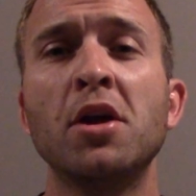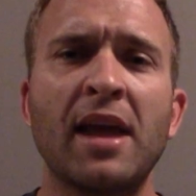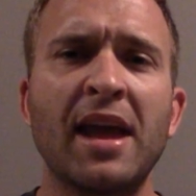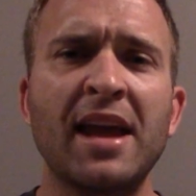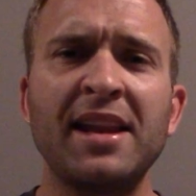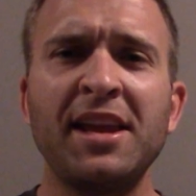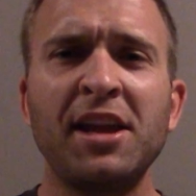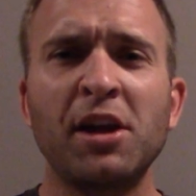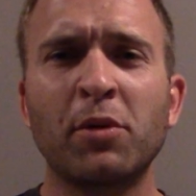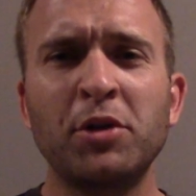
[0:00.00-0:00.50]

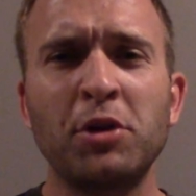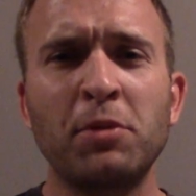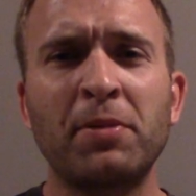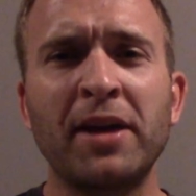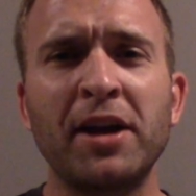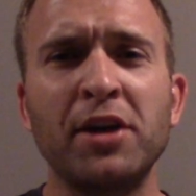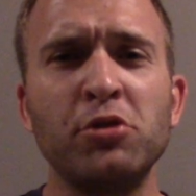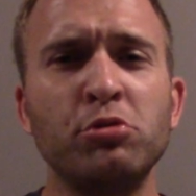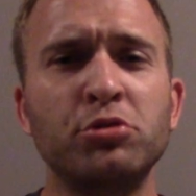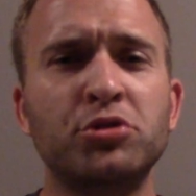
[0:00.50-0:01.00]
And here when you
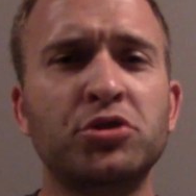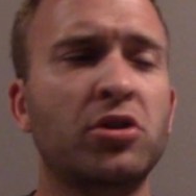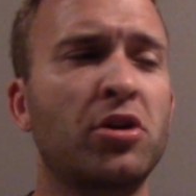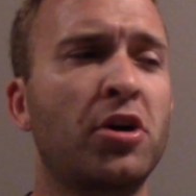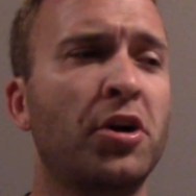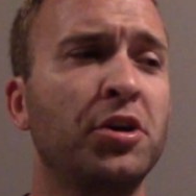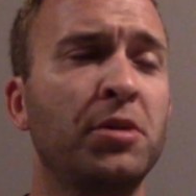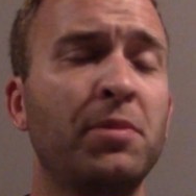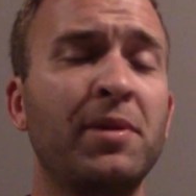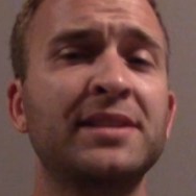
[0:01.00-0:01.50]
play a neutral
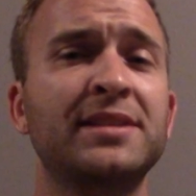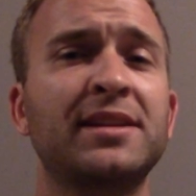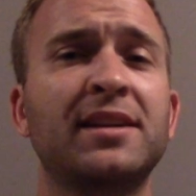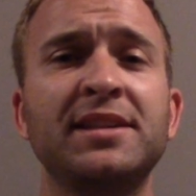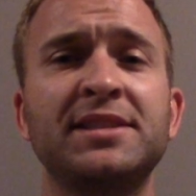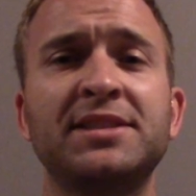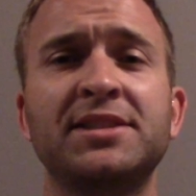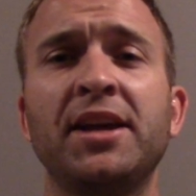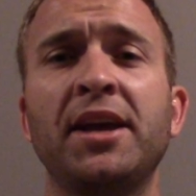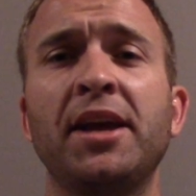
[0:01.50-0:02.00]
card, you're basically
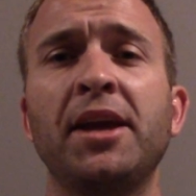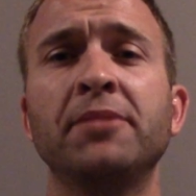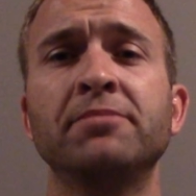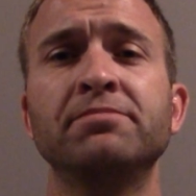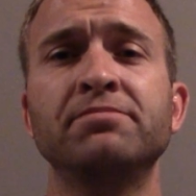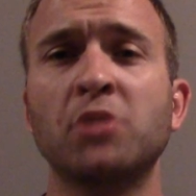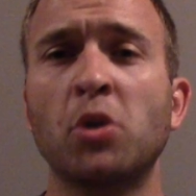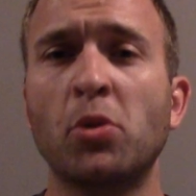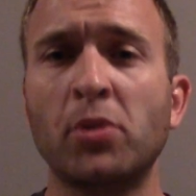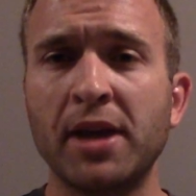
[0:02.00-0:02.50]

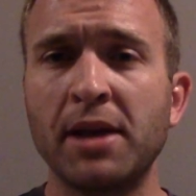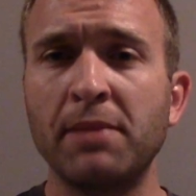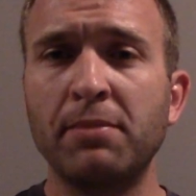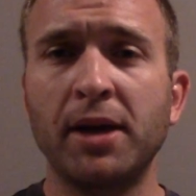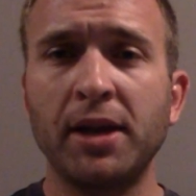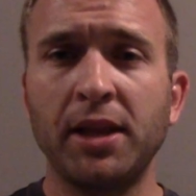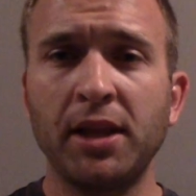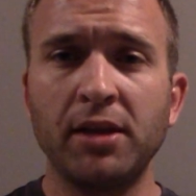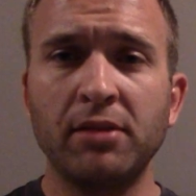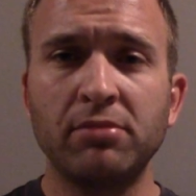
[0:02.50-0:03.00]
saying, okay,
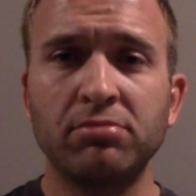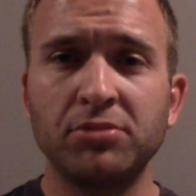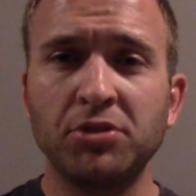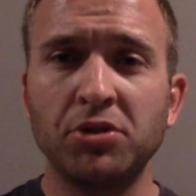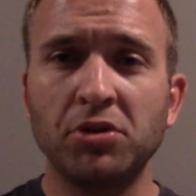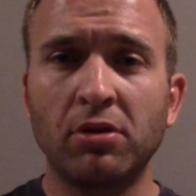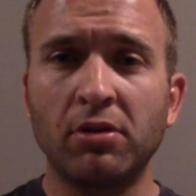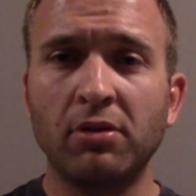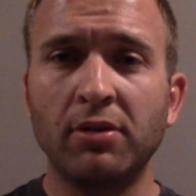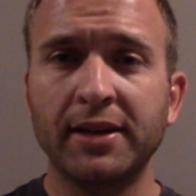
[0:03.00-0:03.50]
buddy,
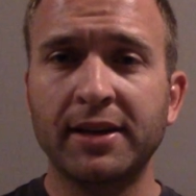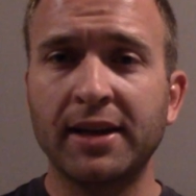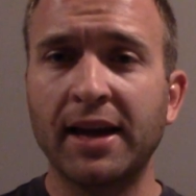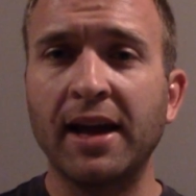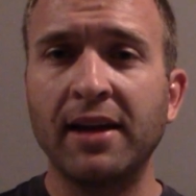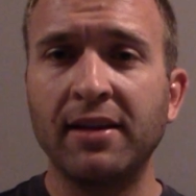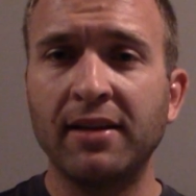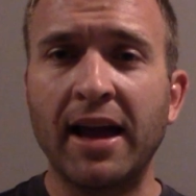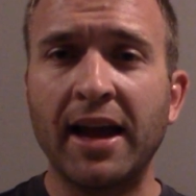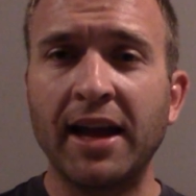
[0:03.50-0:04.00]

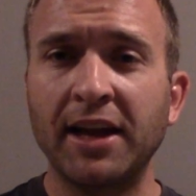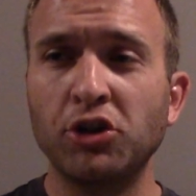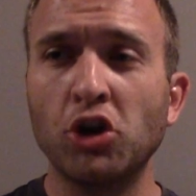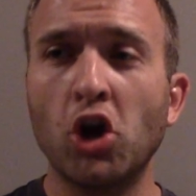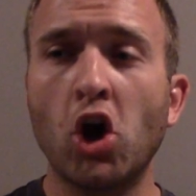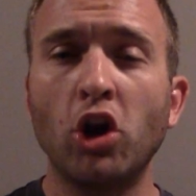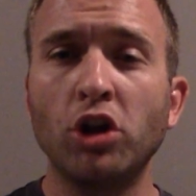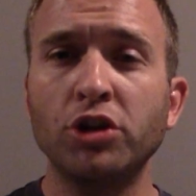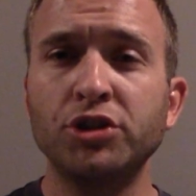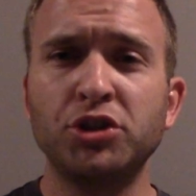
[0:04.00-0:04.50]
I
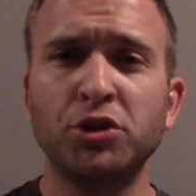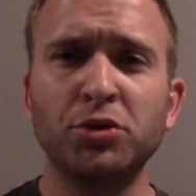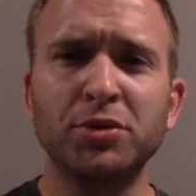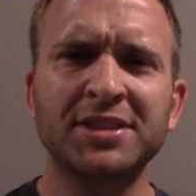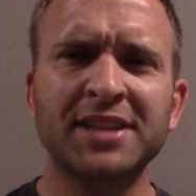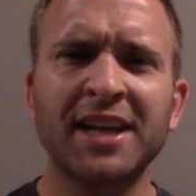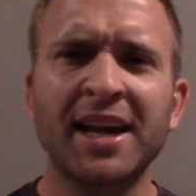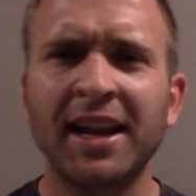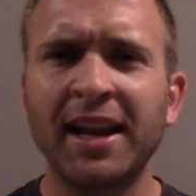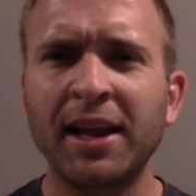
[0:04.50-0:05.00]
acknowledge you. It's
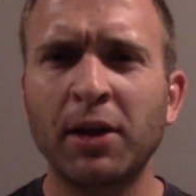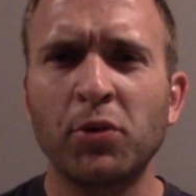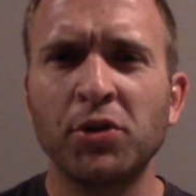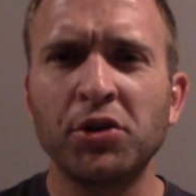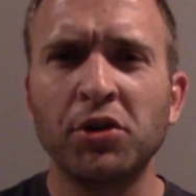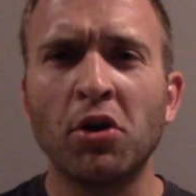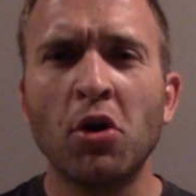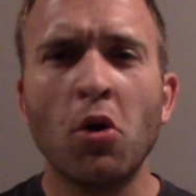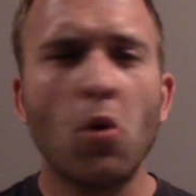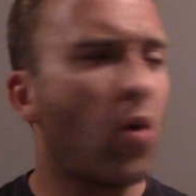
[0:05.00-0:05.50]
kind of like when
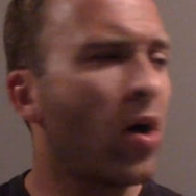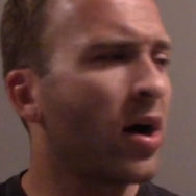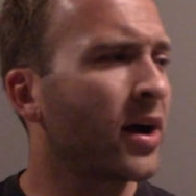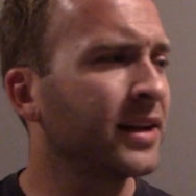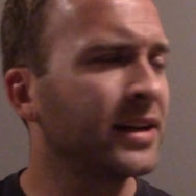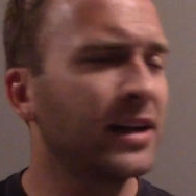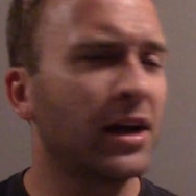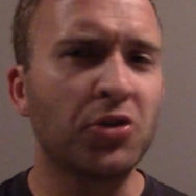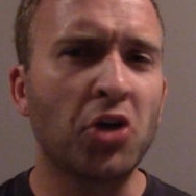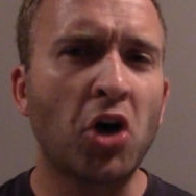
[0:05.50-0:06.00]
you're
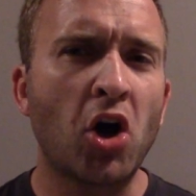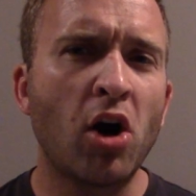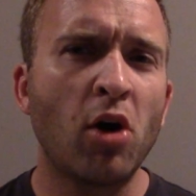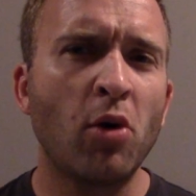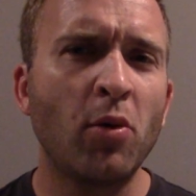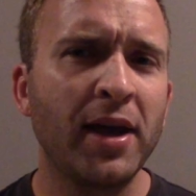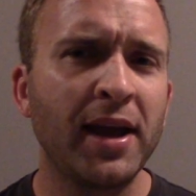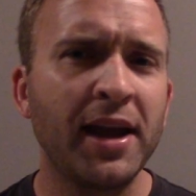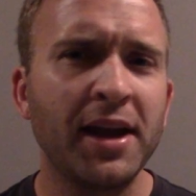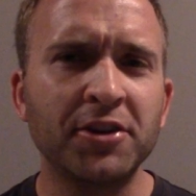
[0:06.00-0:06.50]
walking down the
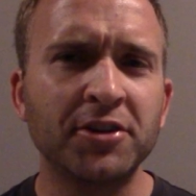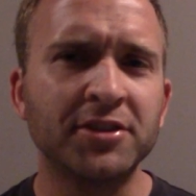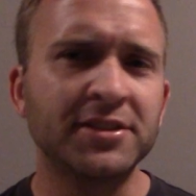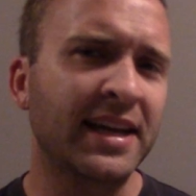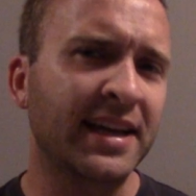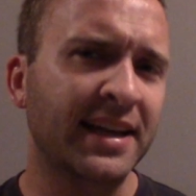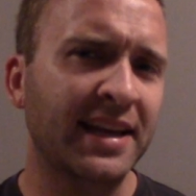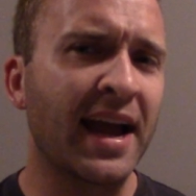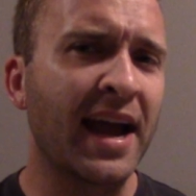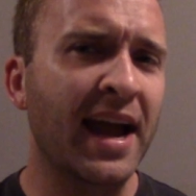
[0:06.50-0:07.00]
hallway and there's
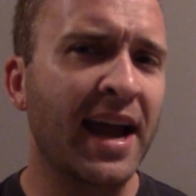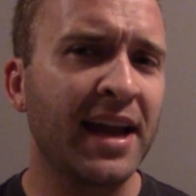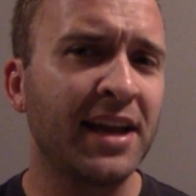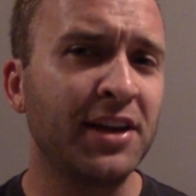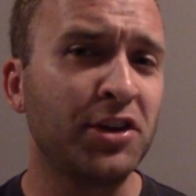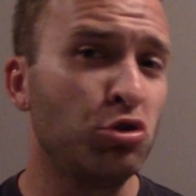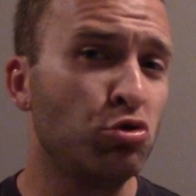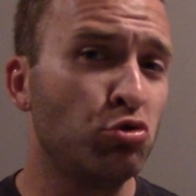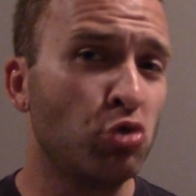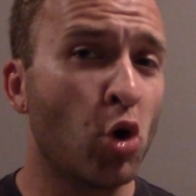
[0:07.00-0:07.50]
that guy
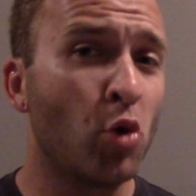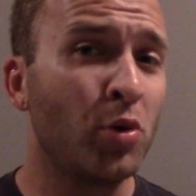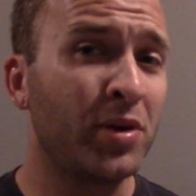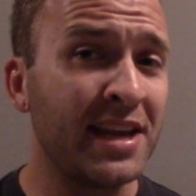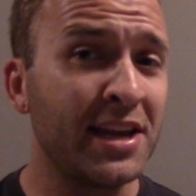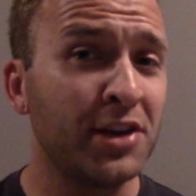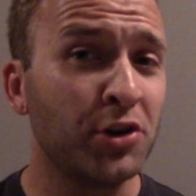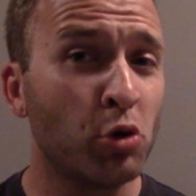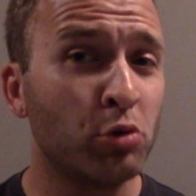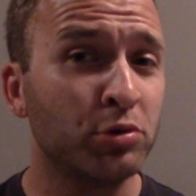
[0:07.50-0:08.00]
and
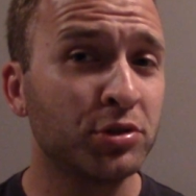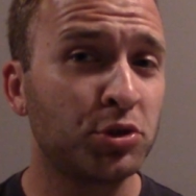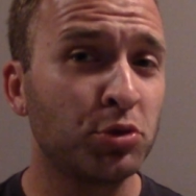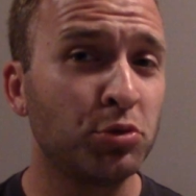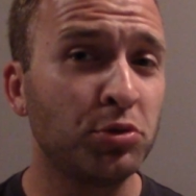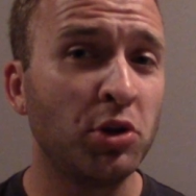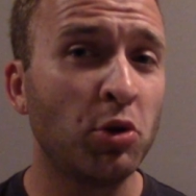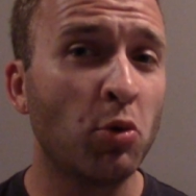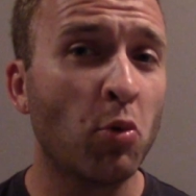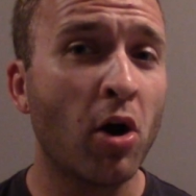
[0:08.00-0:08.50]
he knows who
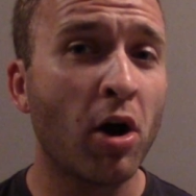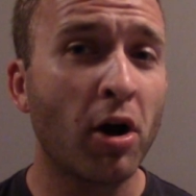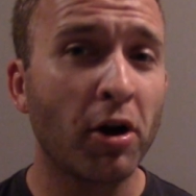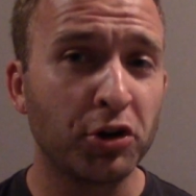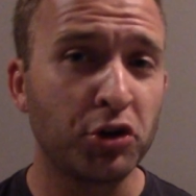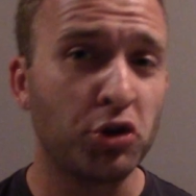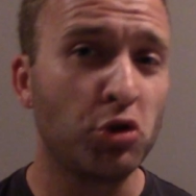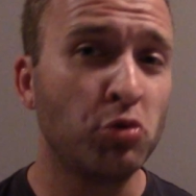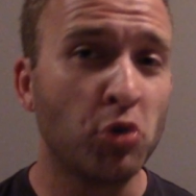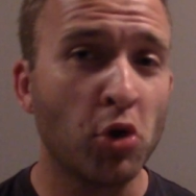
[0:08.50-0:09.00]
you are
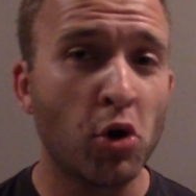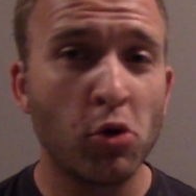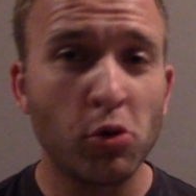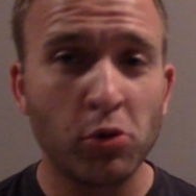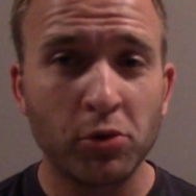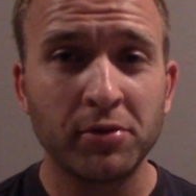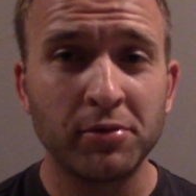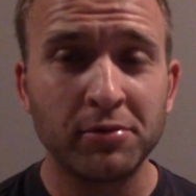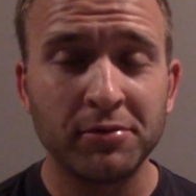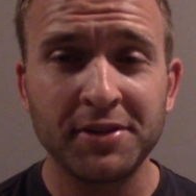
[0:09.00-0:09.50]
and he
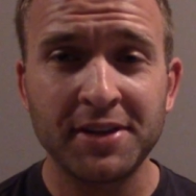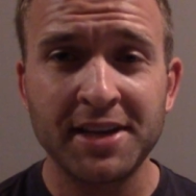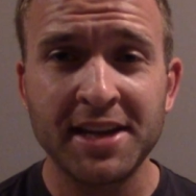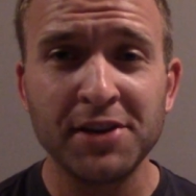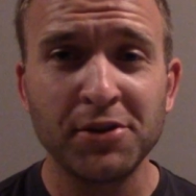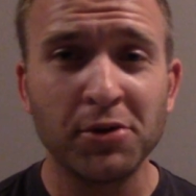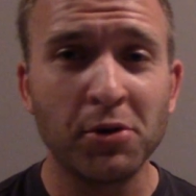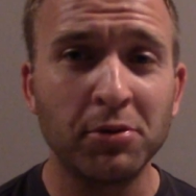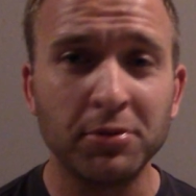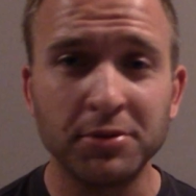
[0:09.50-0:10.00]

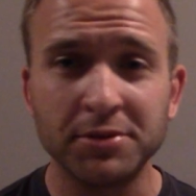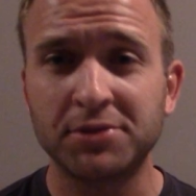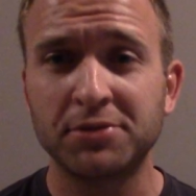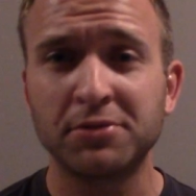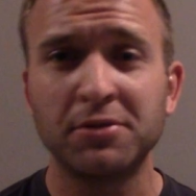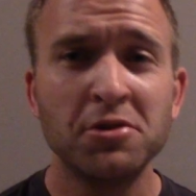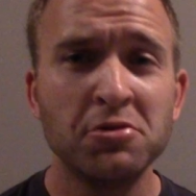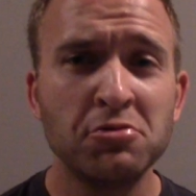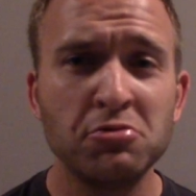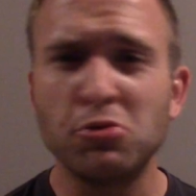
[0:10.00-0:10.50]
knows
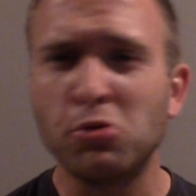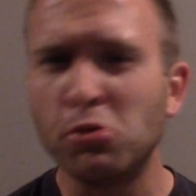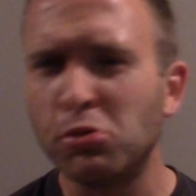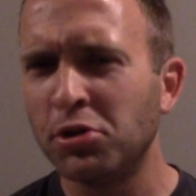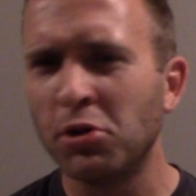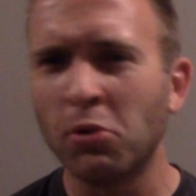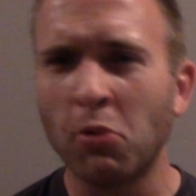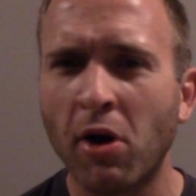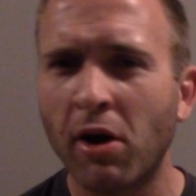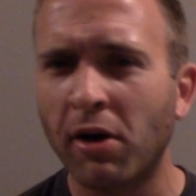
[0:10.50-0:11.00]
who
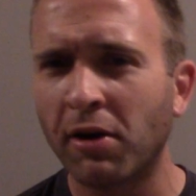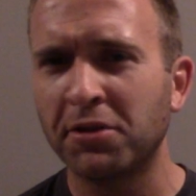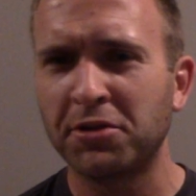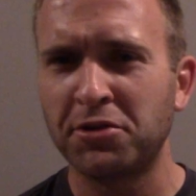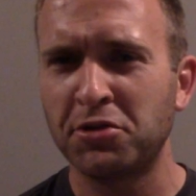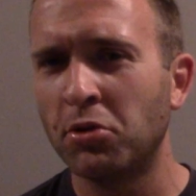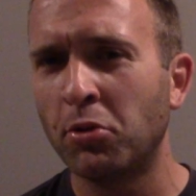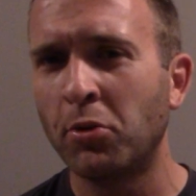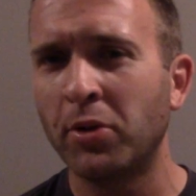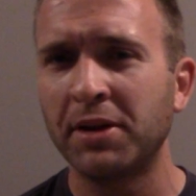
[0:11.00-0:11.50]
you are,
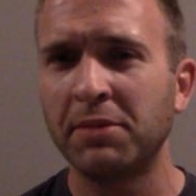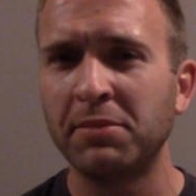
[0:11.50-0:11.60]
you know what I